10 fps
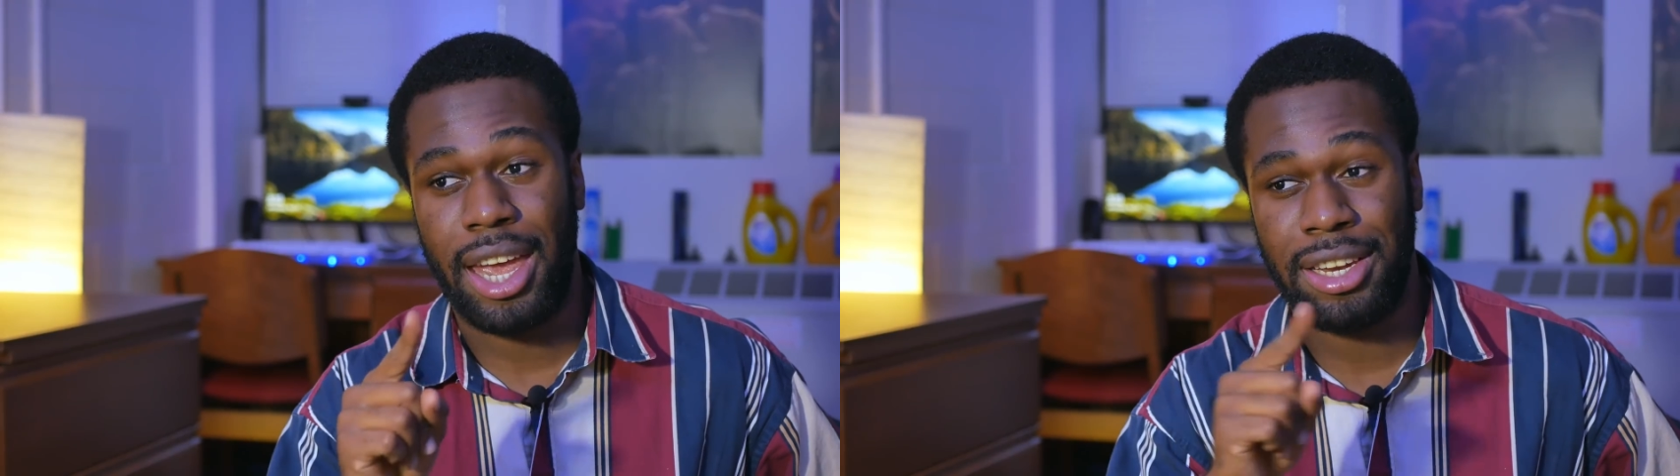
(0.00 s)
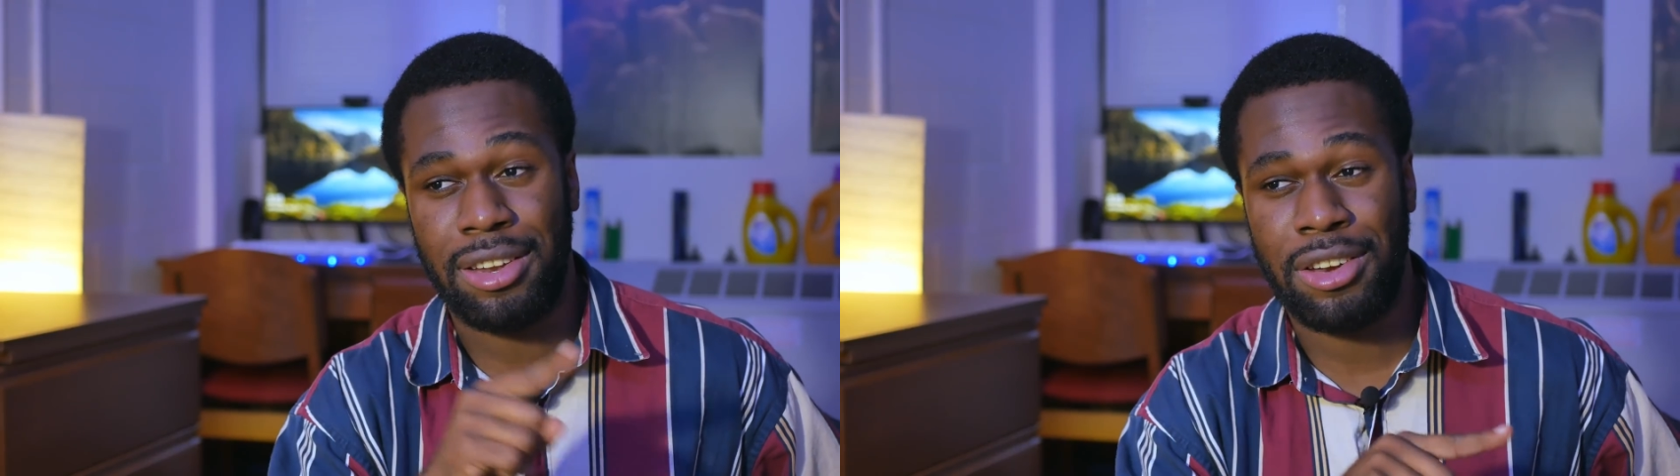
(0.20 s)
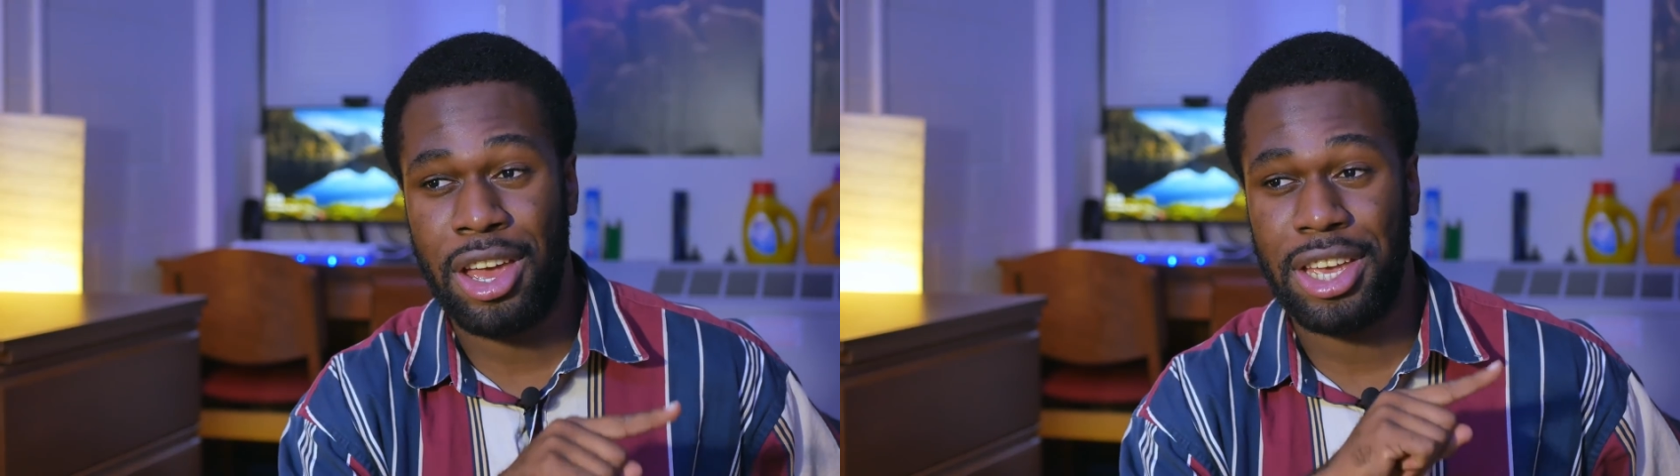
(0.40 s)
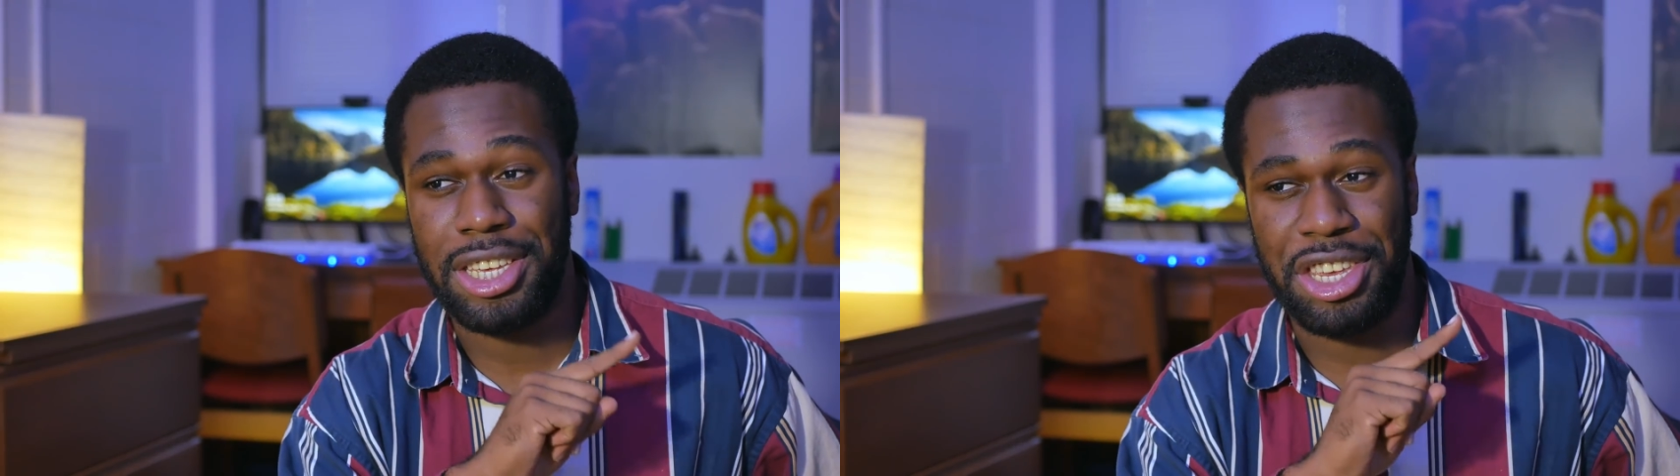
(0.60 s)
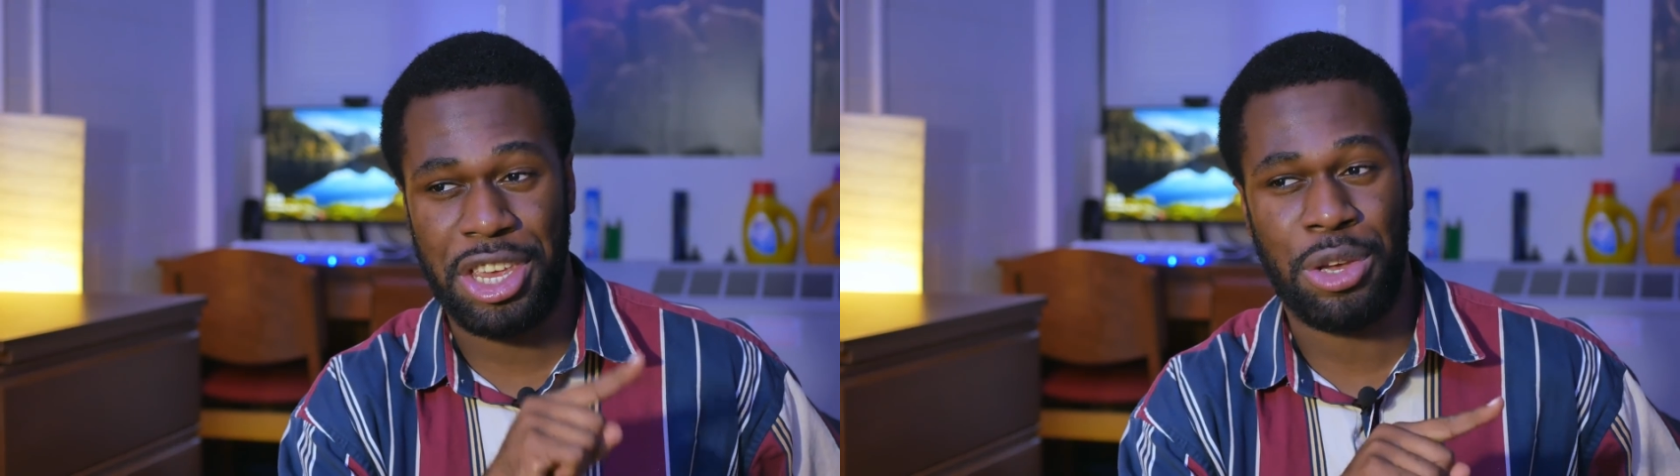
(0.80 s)
I did not
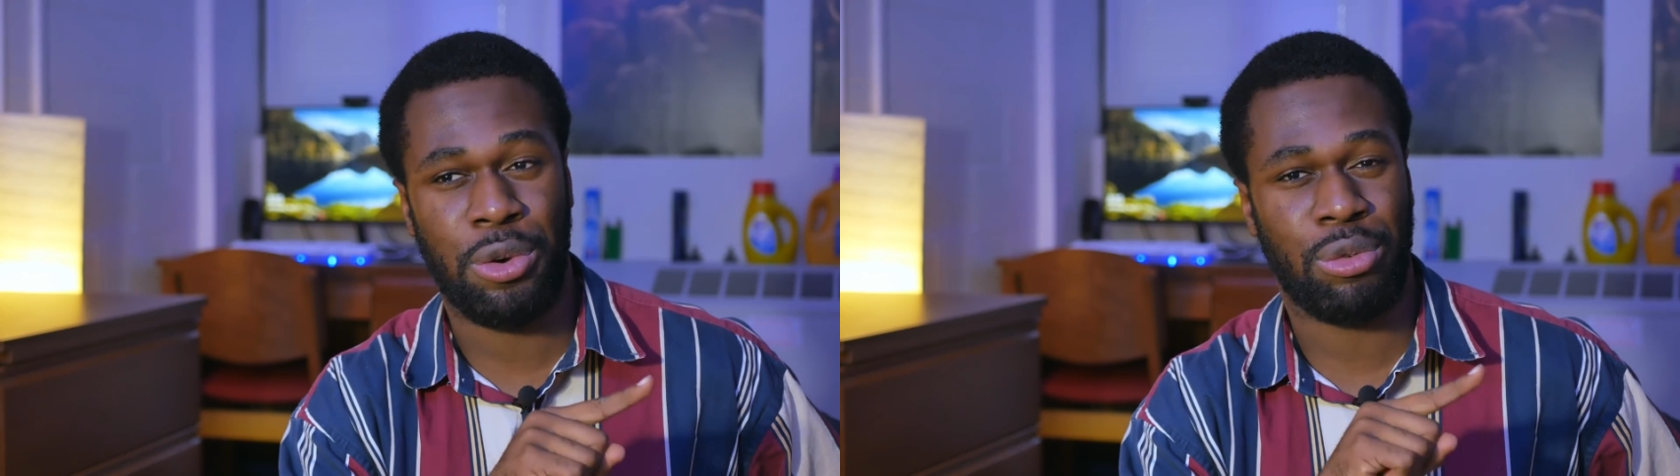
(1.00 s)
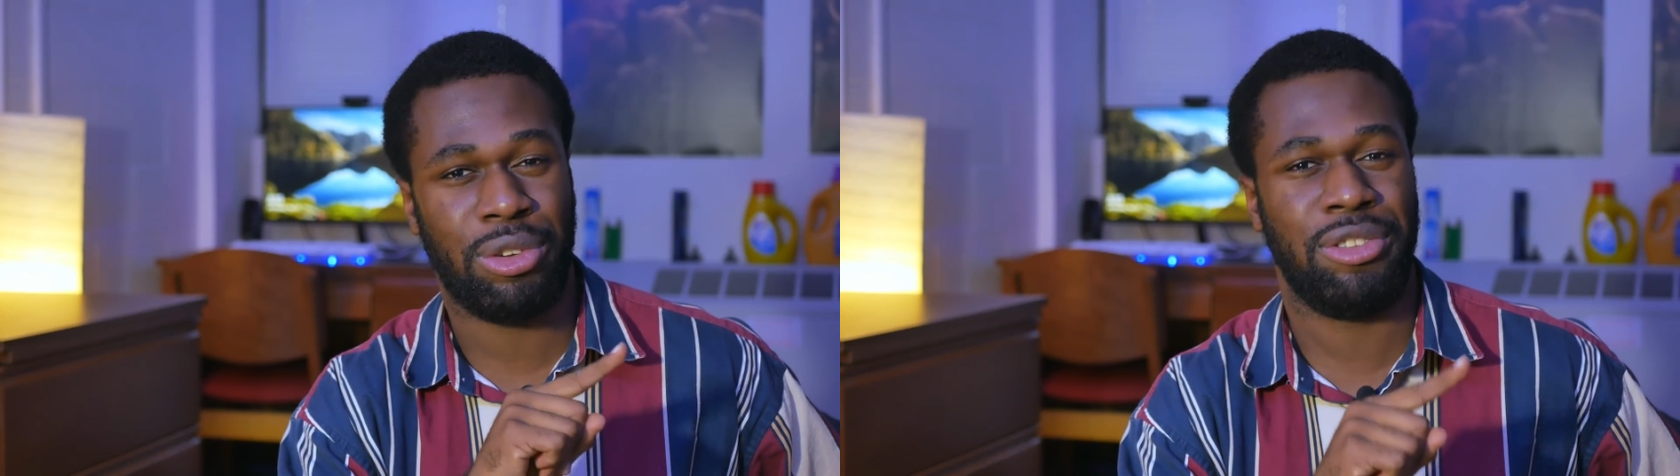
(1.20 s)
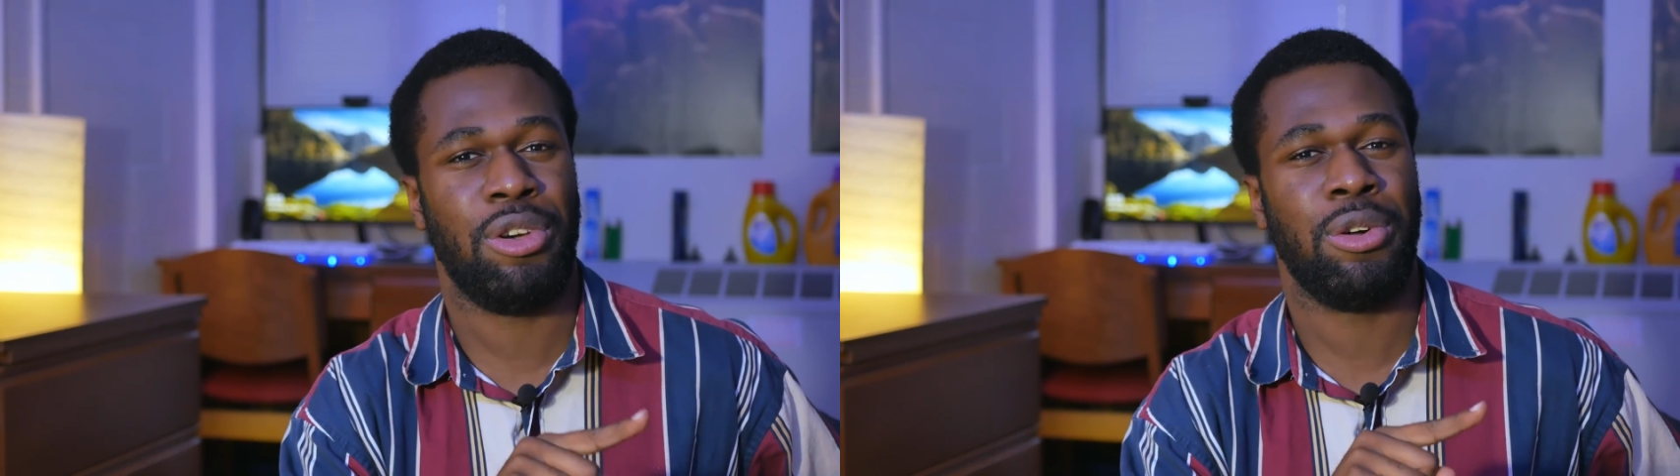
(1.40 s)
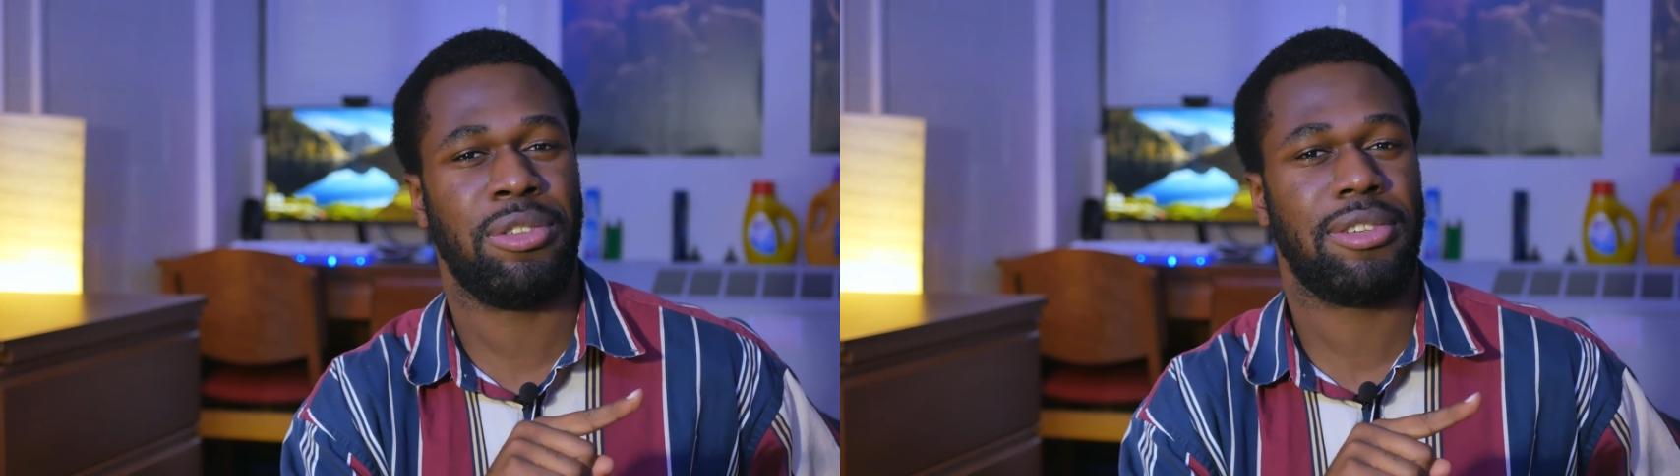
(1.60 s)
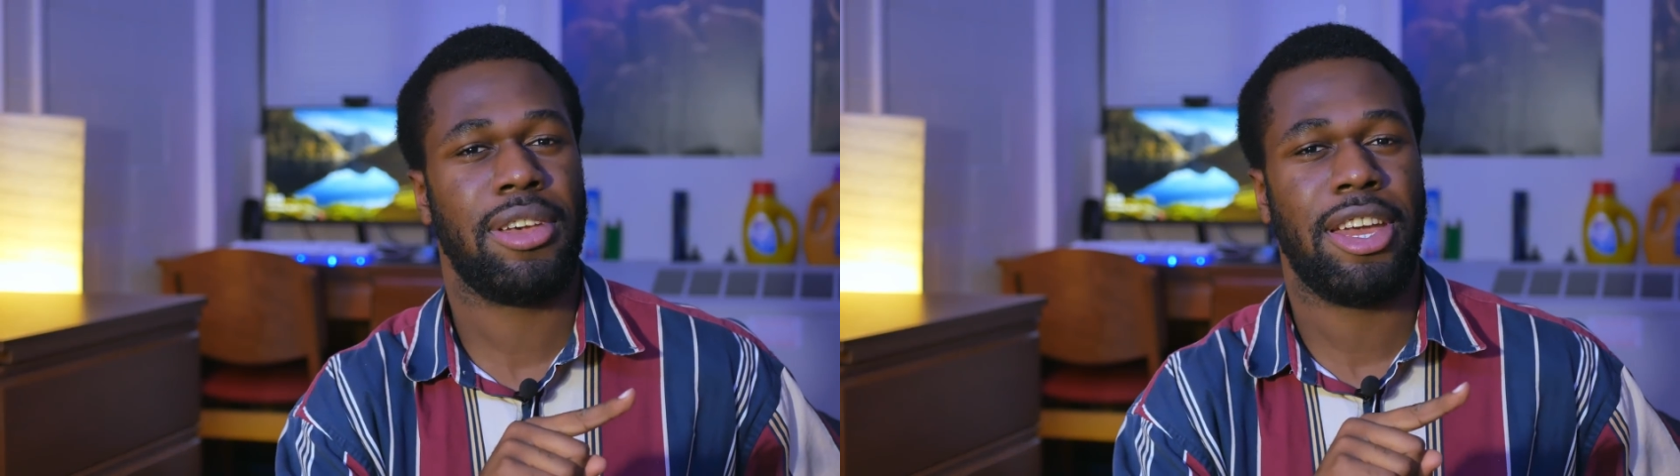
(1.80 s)
yield results